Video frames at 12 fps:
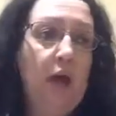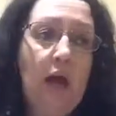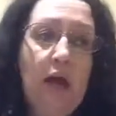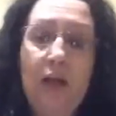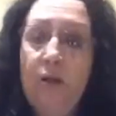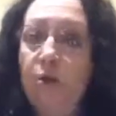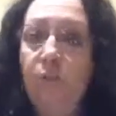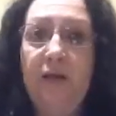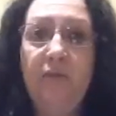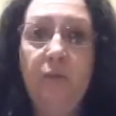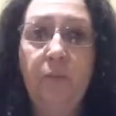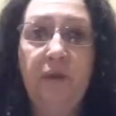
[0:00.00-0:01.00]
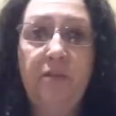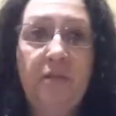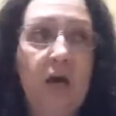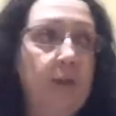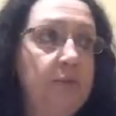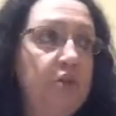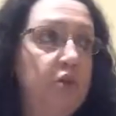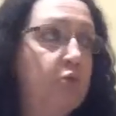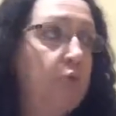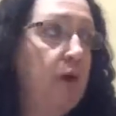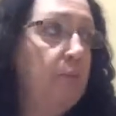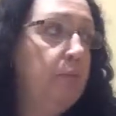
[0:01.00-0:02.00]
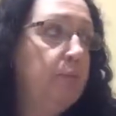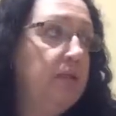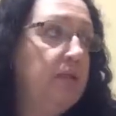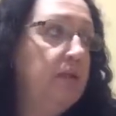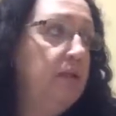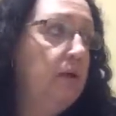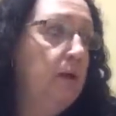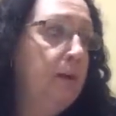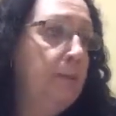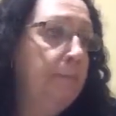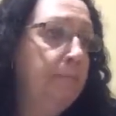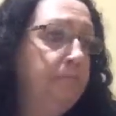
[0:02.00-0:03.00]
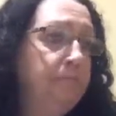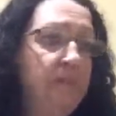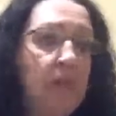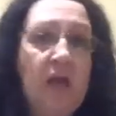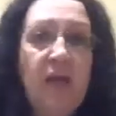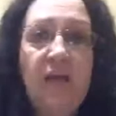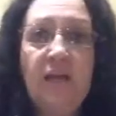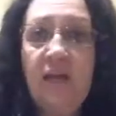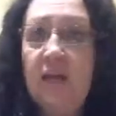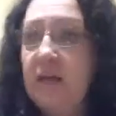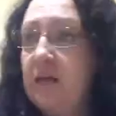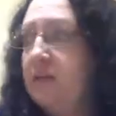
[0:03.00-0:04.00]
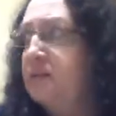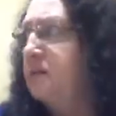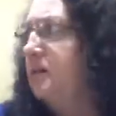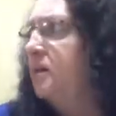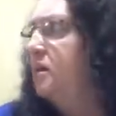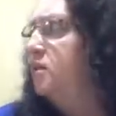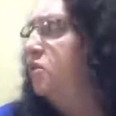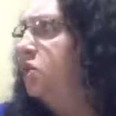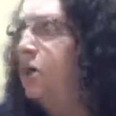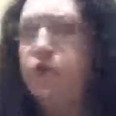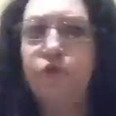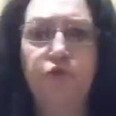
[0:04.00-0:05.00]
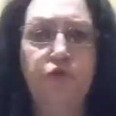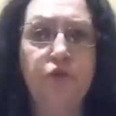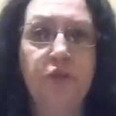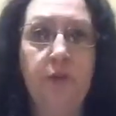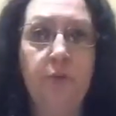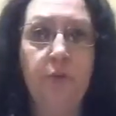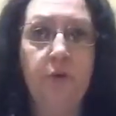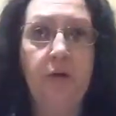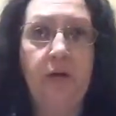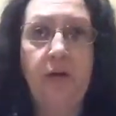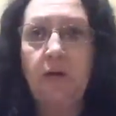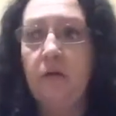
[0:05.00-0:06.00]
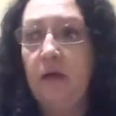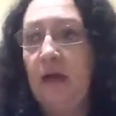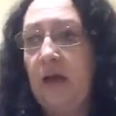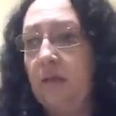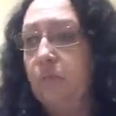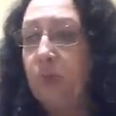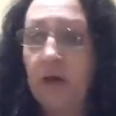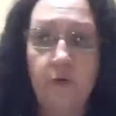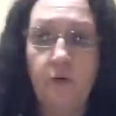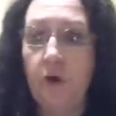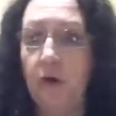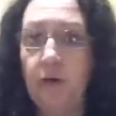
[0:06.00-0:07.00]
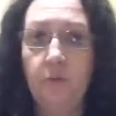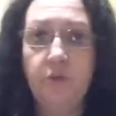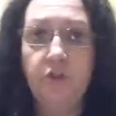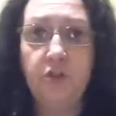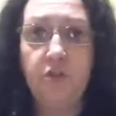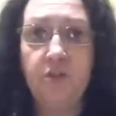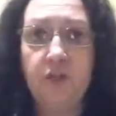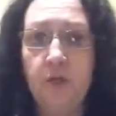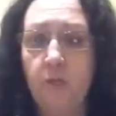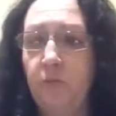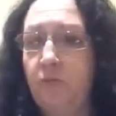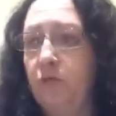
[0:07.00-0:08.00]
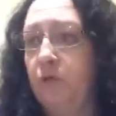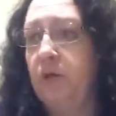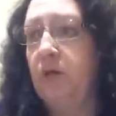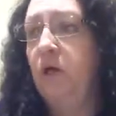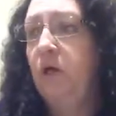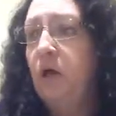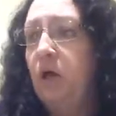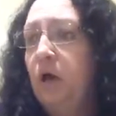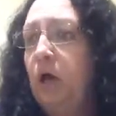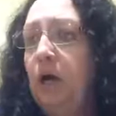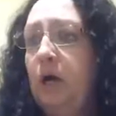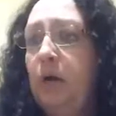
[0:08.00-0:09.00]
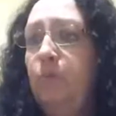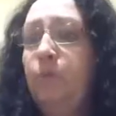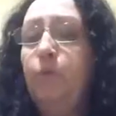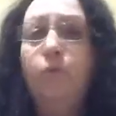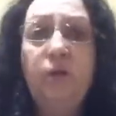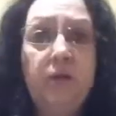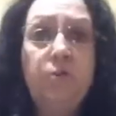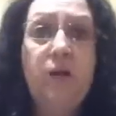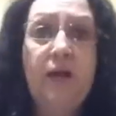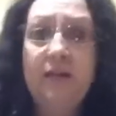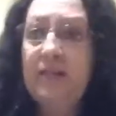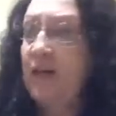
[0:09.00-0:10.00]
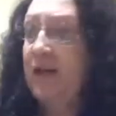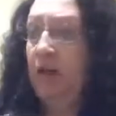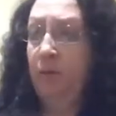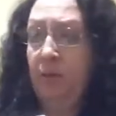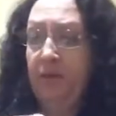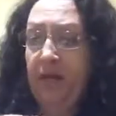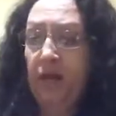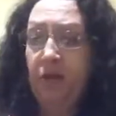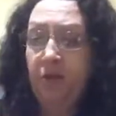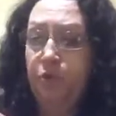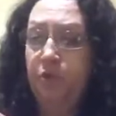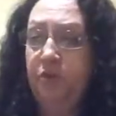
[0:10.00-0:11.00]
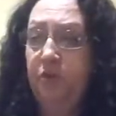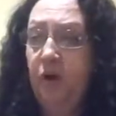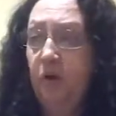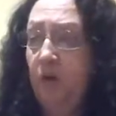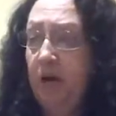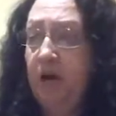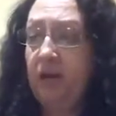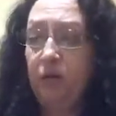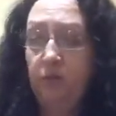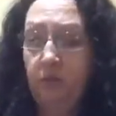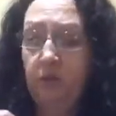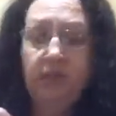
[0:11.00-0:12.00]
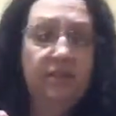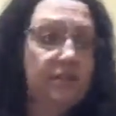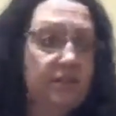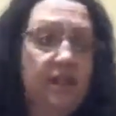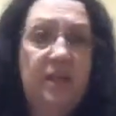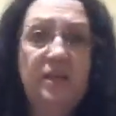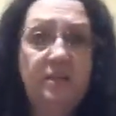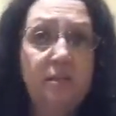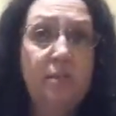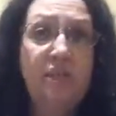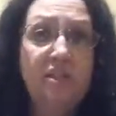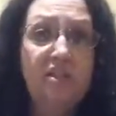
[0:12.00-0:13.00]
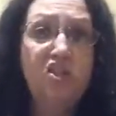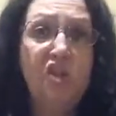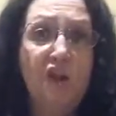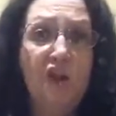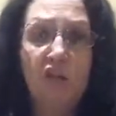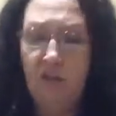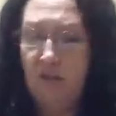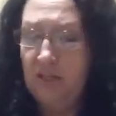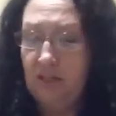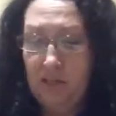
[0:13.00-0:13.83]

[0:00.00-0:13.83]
I don't make the best options. Probably I had eggs and toast for supper, and I had butter on it, which isn't terrible for you. But really right now, I'm going to be honest with y'all, what I could really stand is a piece of chocolate. And